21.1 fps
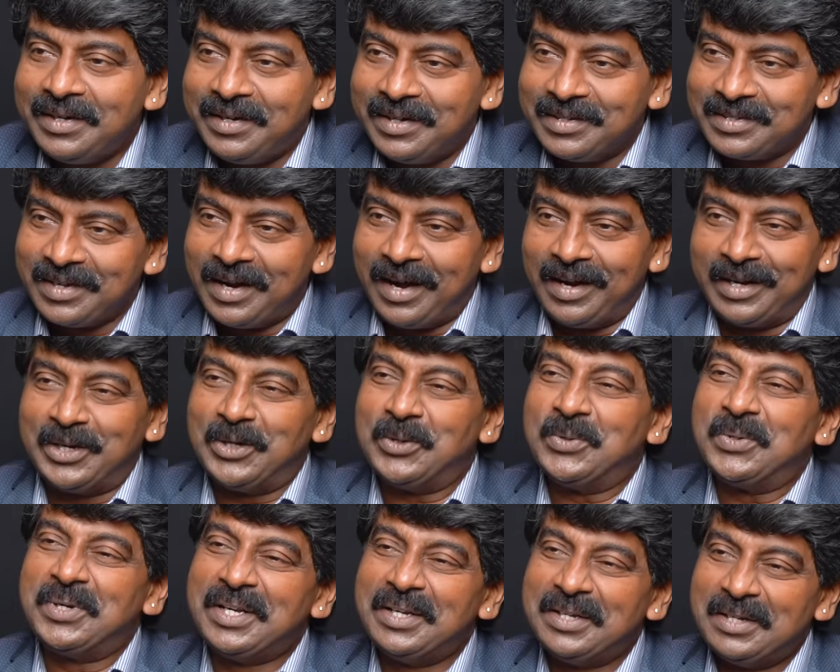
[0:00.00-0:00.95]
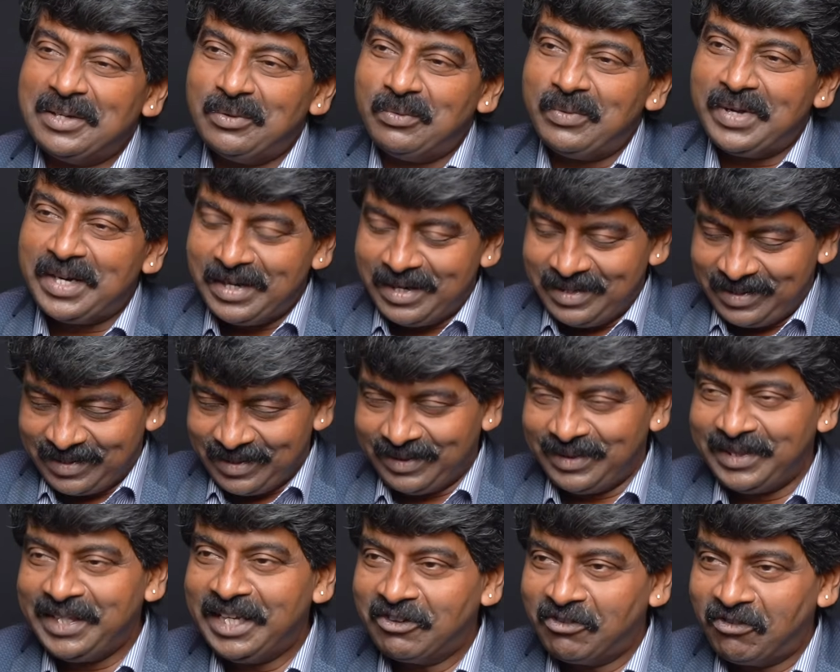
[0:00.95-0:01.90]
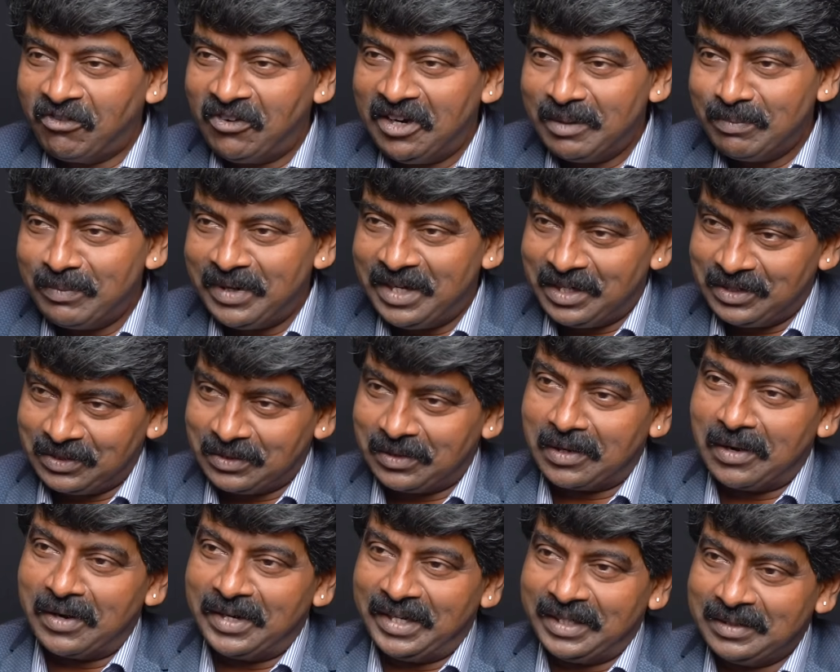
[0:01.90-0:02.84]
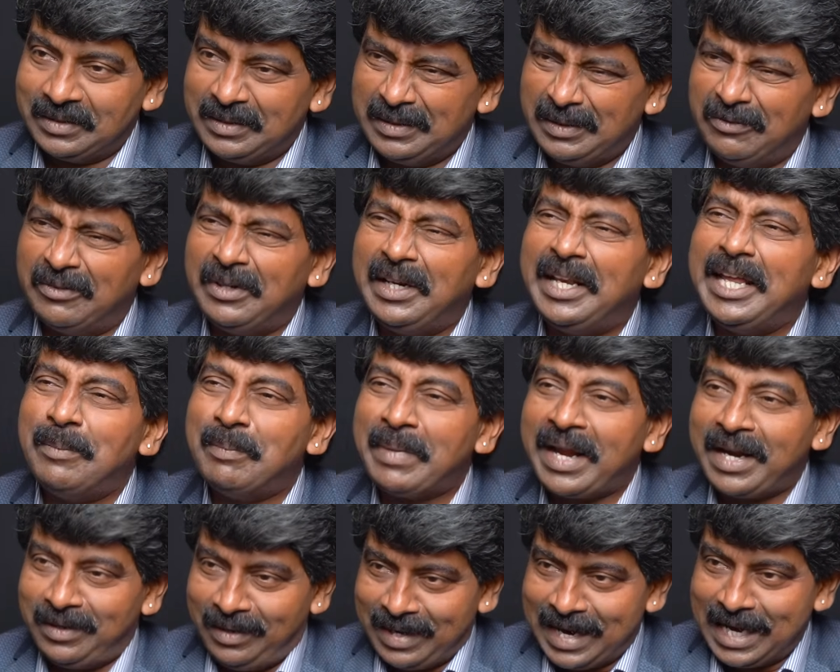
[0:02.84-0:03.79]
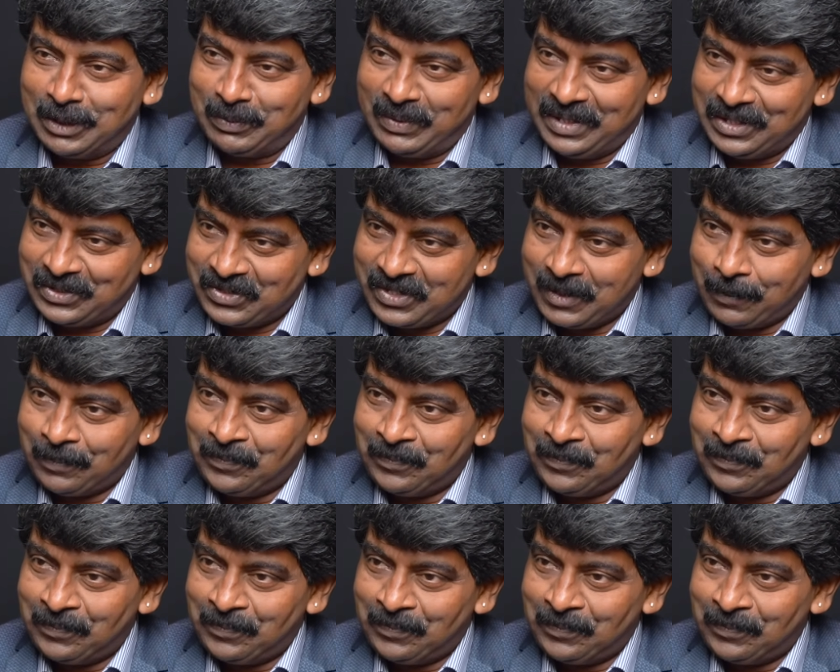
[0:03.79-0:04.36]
it is acute. When it is a thick phlegm, it is chronic, layman language.